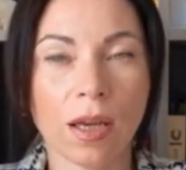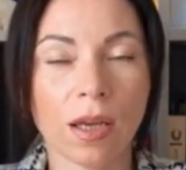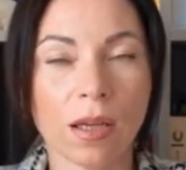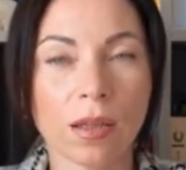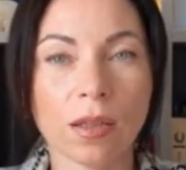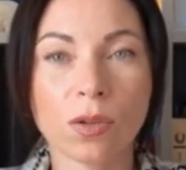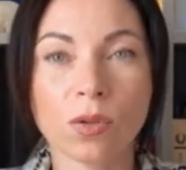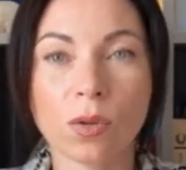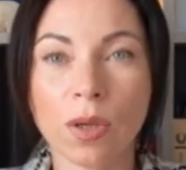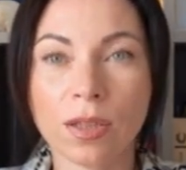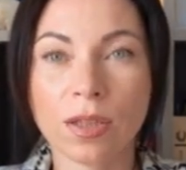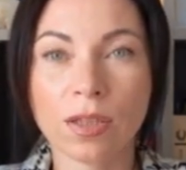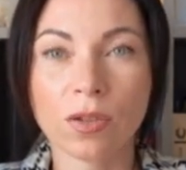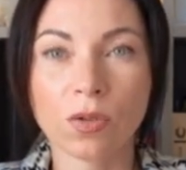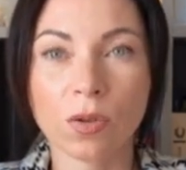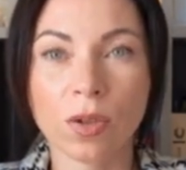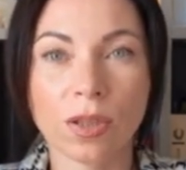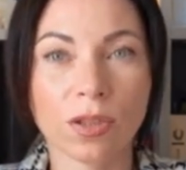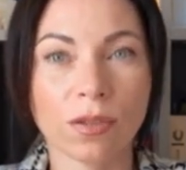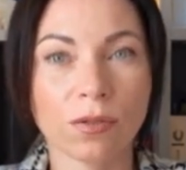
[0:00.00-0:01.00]
in the
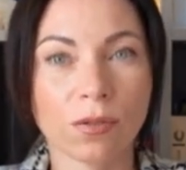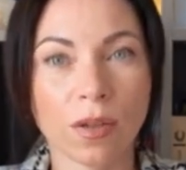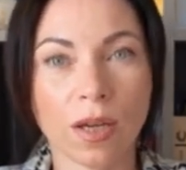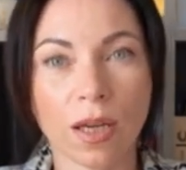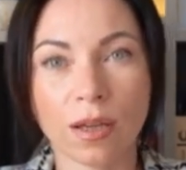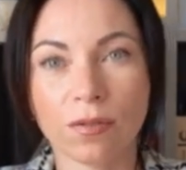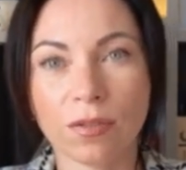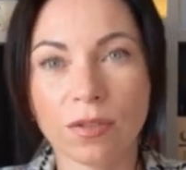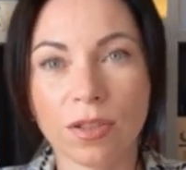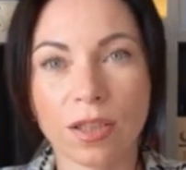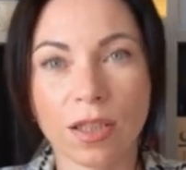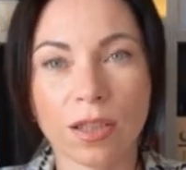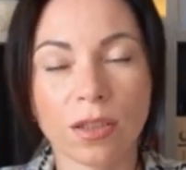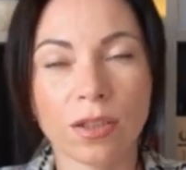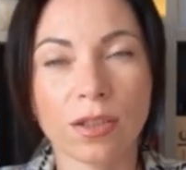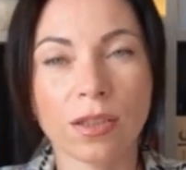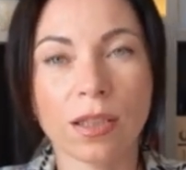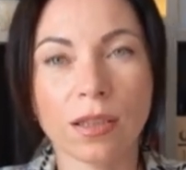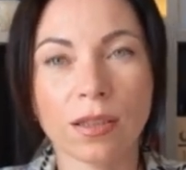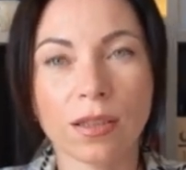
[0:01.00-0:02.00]
2025
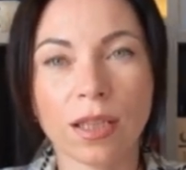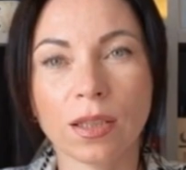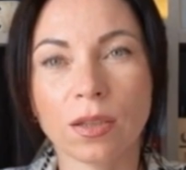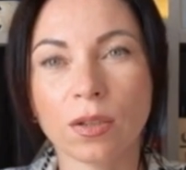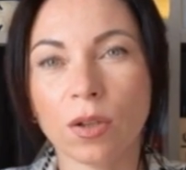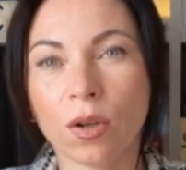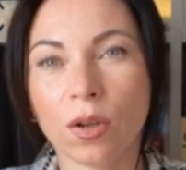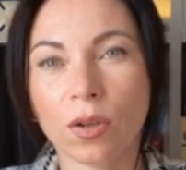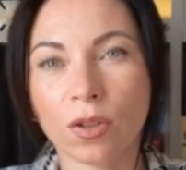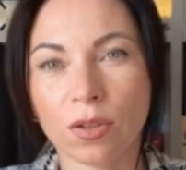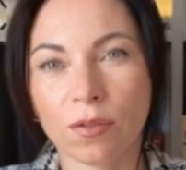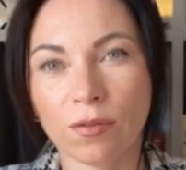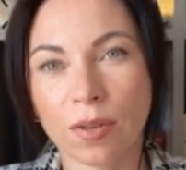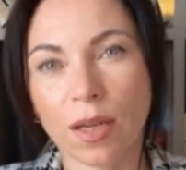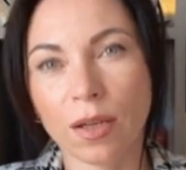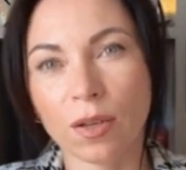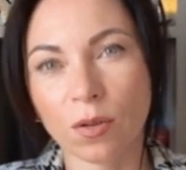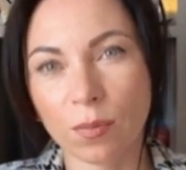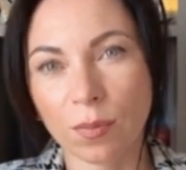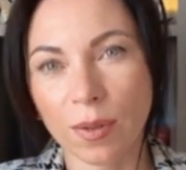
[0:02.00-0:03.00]
CRM Technology
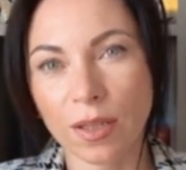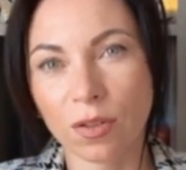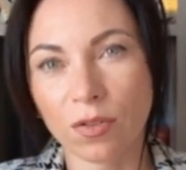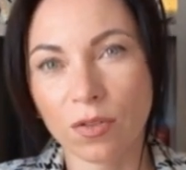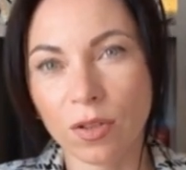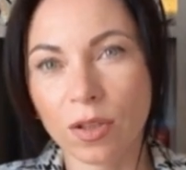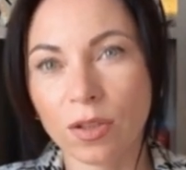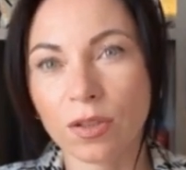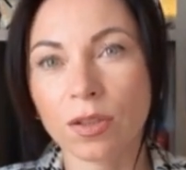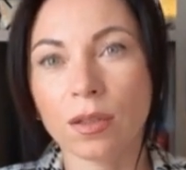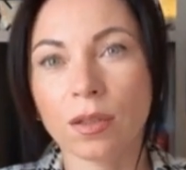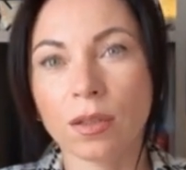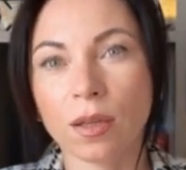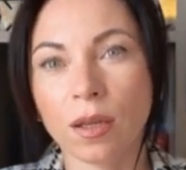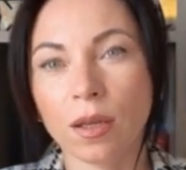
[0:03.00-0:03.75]
Value Matrix.